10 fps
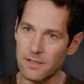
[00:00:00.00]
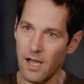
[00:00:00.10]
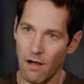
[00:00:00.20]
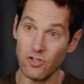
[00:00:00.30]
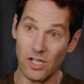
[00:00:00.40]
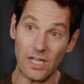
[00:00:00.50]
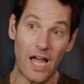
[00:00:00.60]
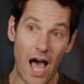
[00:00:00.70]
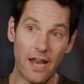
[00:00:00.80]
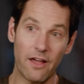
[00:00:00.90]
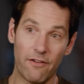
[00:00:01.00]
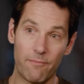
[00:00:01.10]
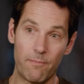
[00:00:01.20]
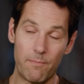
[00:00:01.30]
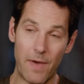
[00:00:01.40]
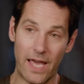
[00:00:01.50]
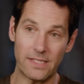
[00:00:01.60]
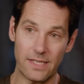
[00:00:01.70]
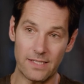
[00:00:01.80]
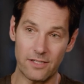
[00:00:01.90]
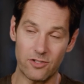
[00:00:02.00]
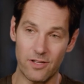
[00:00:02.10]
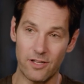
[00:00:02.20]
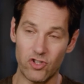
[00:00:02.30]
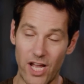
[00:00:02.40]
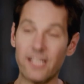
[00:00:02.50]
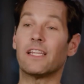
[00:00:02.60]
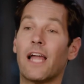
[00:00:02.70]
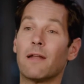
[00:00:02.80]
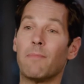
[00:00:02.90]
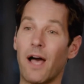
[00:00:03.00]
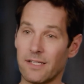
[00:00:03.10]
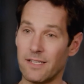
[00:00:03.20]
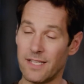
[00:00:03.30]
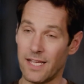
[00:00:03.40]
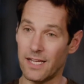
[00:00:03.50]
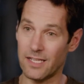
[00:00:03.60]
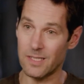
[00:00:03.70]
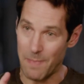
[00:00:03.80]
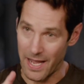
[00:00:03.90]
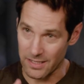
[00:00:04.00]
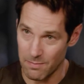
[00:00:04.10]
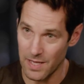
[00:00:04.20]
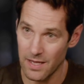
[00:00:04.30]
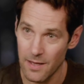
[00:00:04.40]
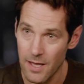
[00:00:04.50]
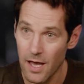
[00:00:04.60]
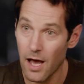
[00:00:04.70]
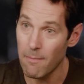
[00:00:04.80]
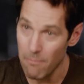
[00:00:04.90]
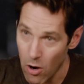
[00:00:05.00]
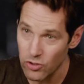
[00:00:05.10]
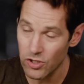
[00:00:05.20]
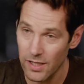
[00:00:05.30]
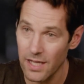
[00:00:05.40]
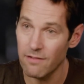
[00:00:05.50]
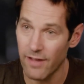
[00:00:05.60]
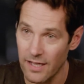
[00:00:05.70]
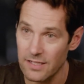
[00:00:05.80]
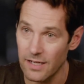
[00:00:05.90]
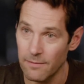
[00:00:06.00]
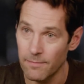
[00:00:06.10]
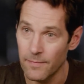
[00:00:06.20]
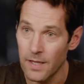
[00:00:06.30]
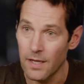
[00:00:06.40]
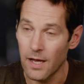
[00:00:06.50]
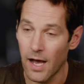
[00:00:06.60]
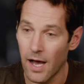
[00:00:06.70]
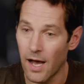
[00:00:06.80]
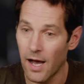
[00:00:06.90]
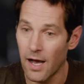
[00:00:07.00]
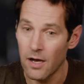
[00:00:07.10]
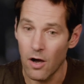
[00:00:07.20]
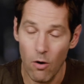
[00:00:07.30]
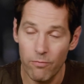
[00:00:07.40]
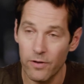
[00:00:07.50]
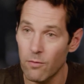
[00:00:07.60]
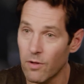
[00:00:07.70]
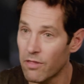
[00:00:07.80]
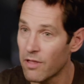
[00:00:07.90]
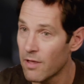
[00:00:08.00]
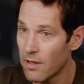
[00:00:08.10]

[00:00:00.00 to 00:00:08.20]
covers a lot of bases. It checks a lot of boxes. They can expect to be emotionally invested, hopefully with